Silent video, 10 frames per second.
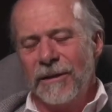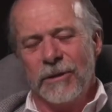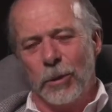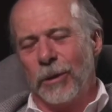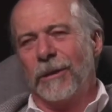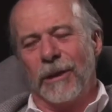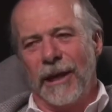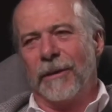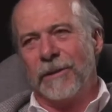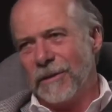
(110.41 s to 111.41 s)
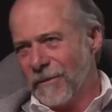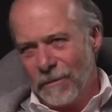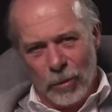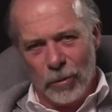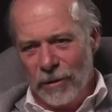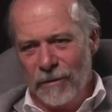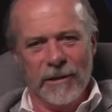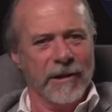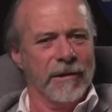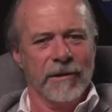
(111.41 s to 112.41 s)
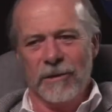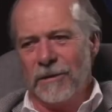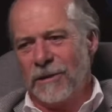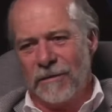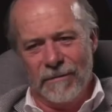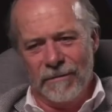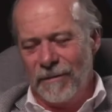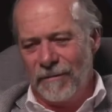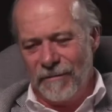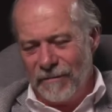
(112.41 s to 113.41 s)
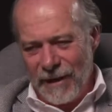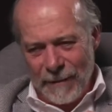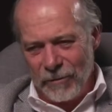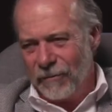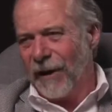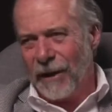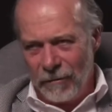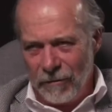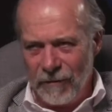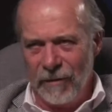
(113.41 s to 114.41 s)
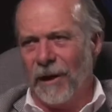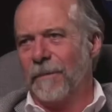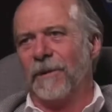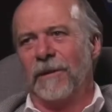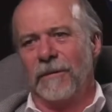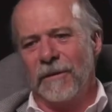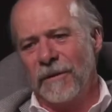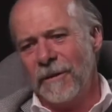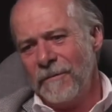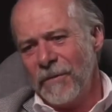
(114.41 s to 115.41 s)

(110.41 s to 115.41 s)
talking the language of the board in terms of the capital value of your company or the